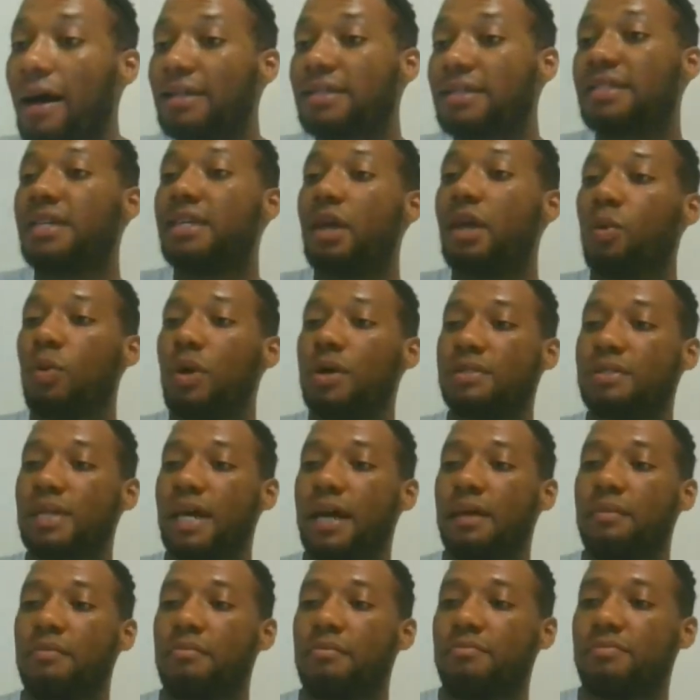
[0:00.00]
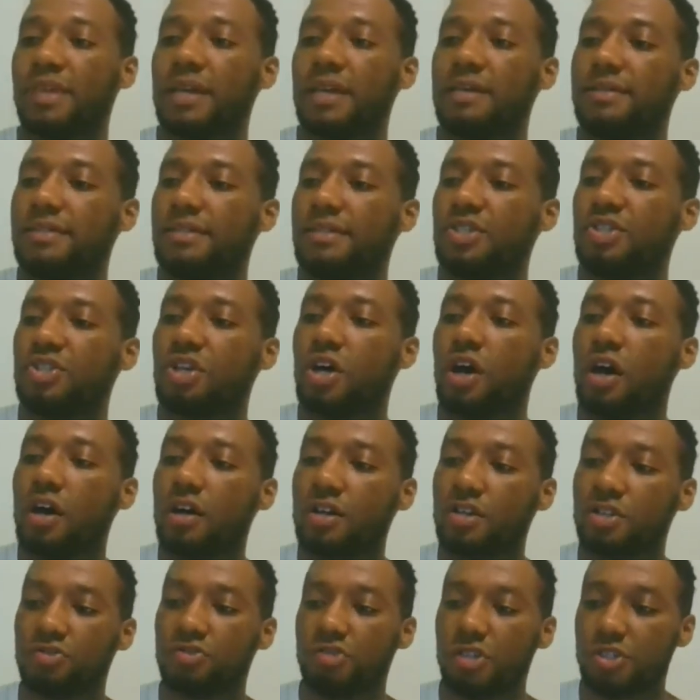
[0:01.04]
seen it one time. There's this
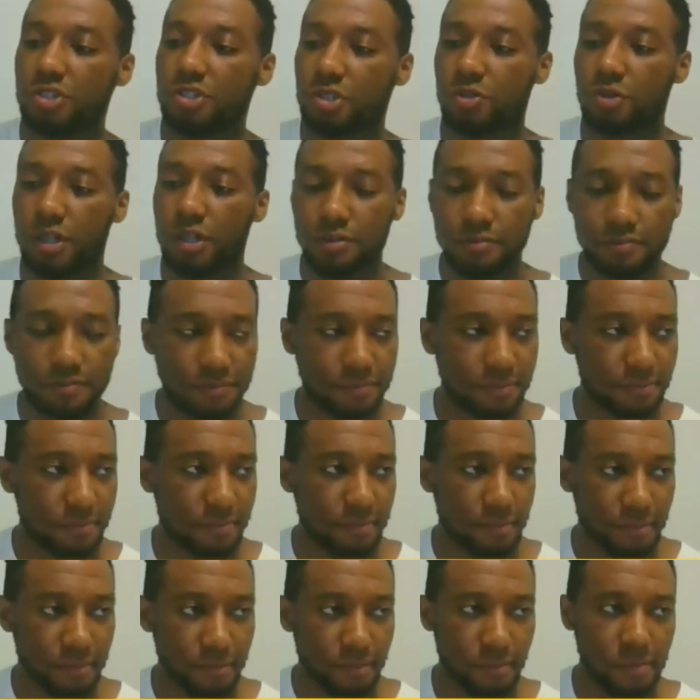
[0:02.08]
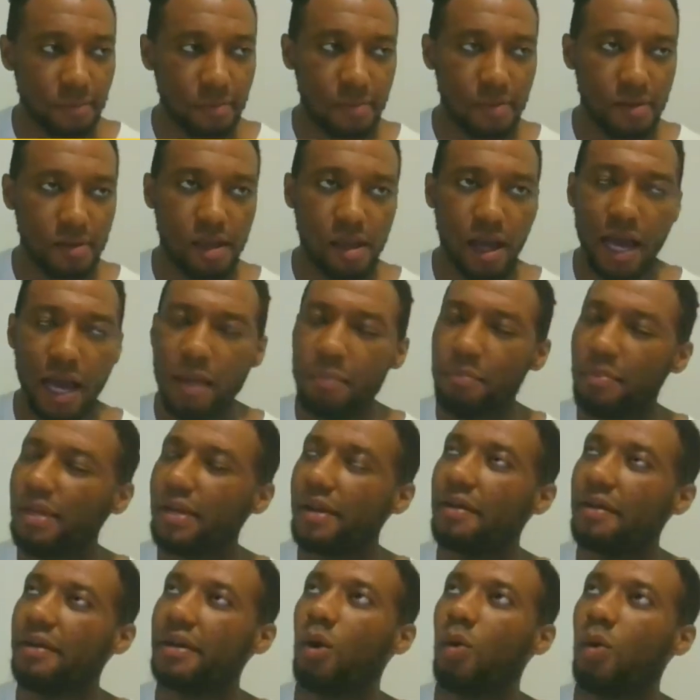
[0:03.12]
Turkish restaurant. I ain't been
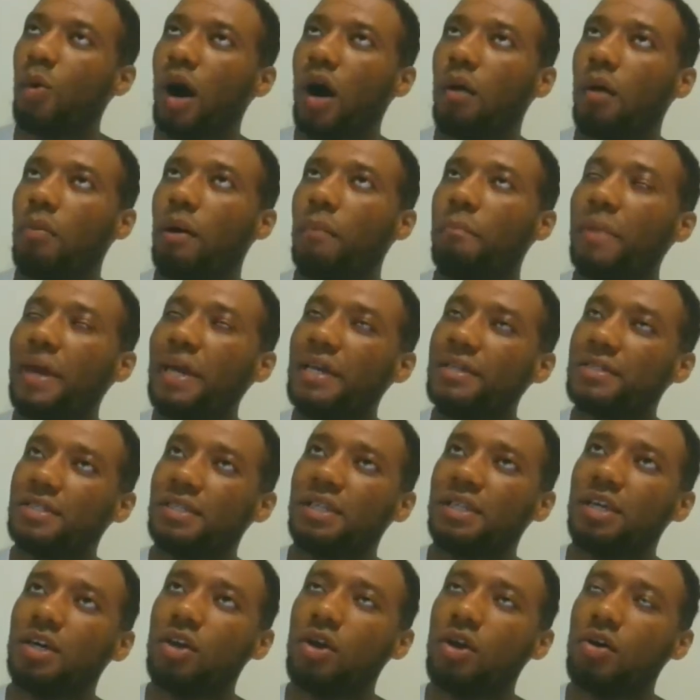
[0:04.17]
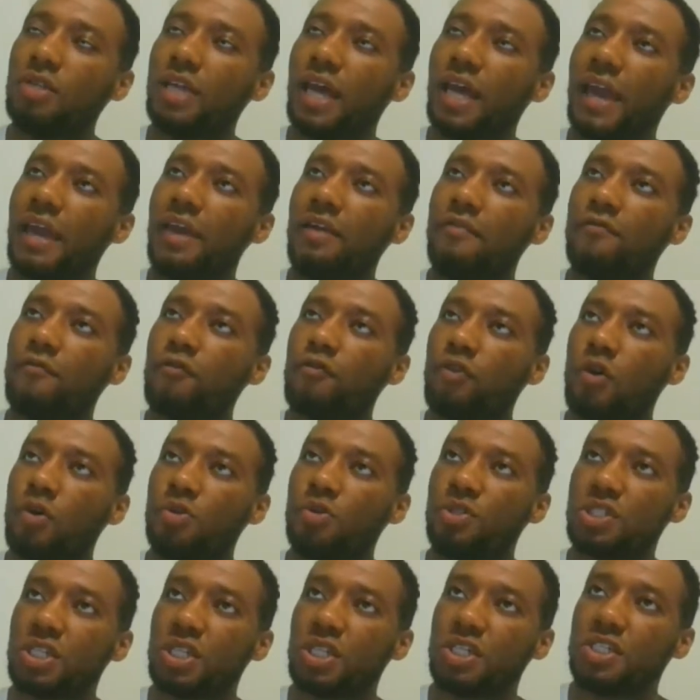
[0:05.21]
there in a while, but basically along the
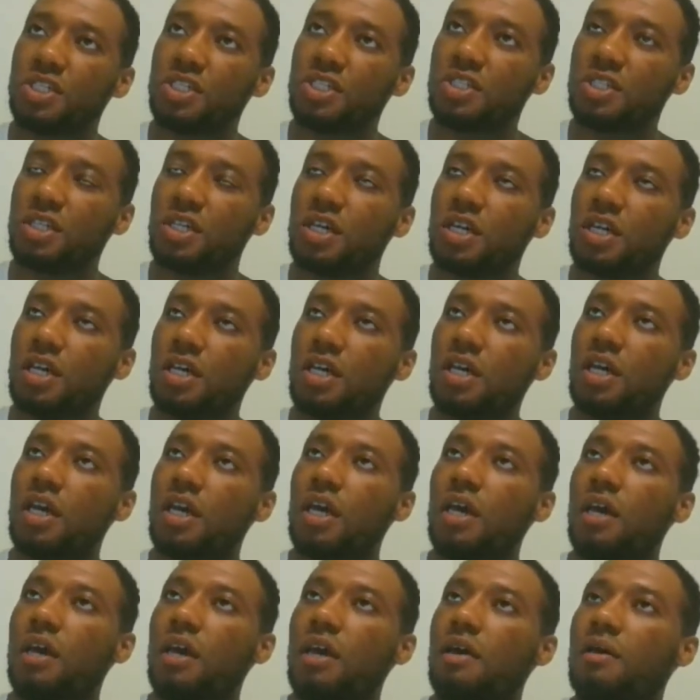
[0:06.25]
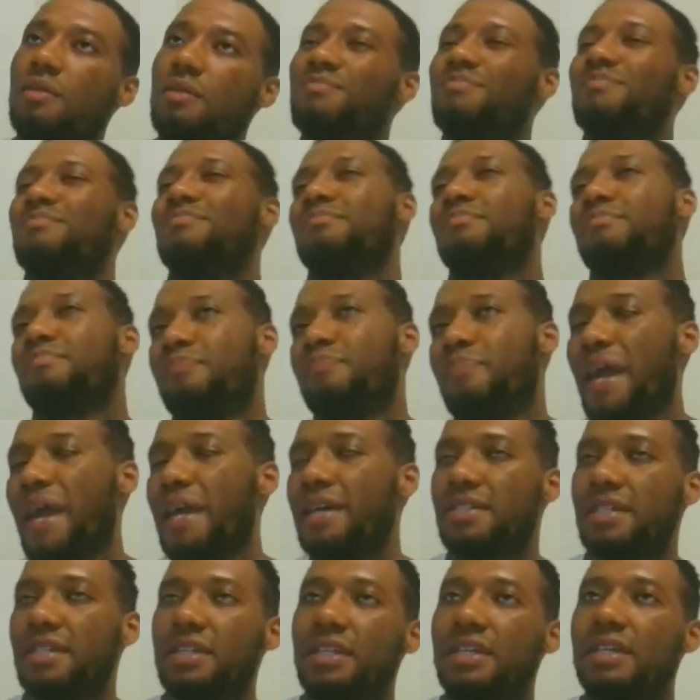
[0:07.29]
A406,
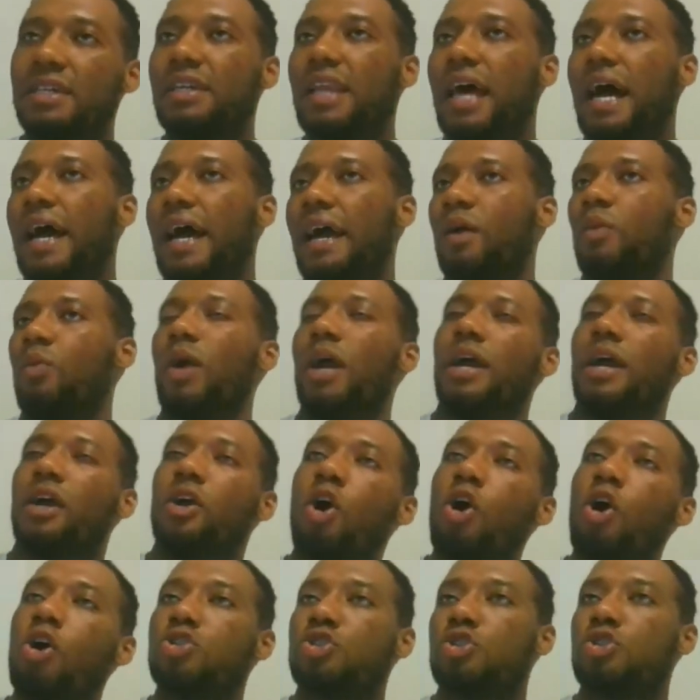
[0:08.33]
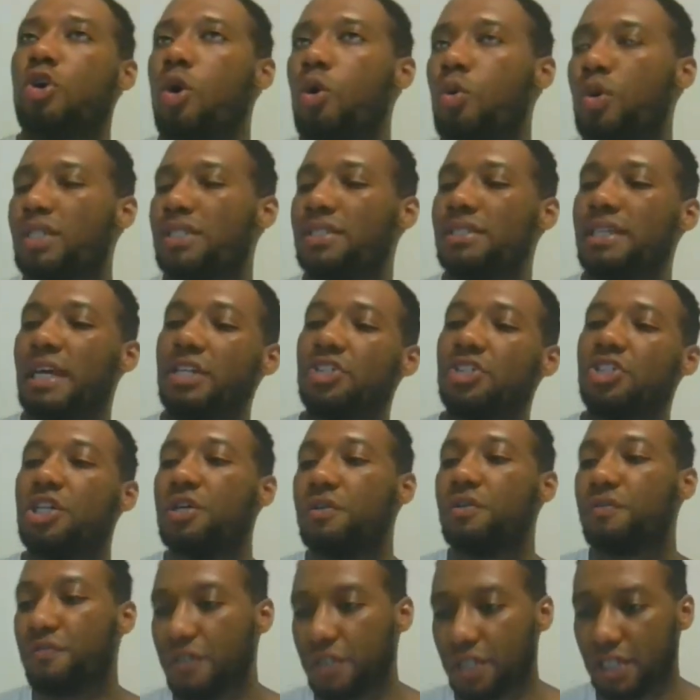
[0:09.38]
basically like where Costco is near
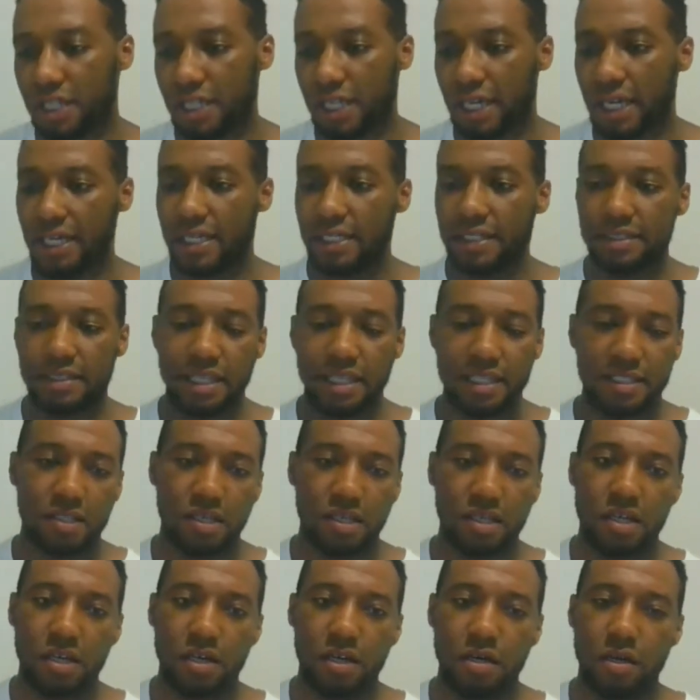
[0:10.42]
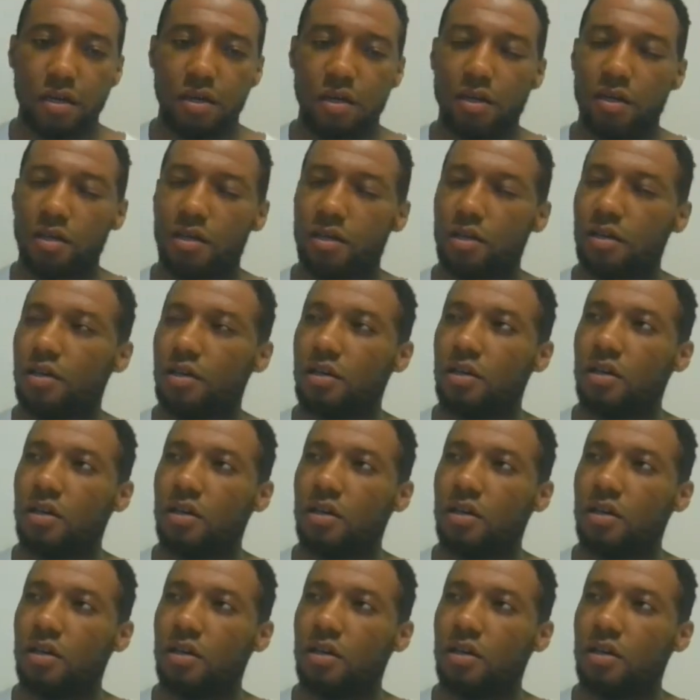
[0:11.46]
Chingford and that, there's a